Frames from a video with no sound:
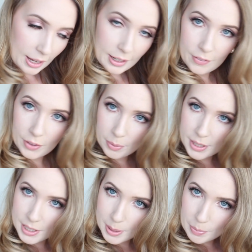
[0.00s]
and give it a wee
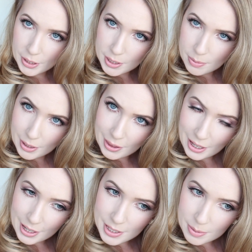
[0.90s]
spritz with
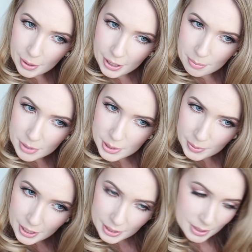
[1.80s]
hairspray in
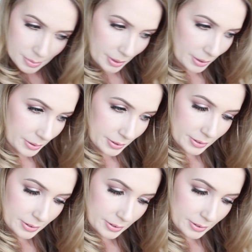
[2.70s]
between as well.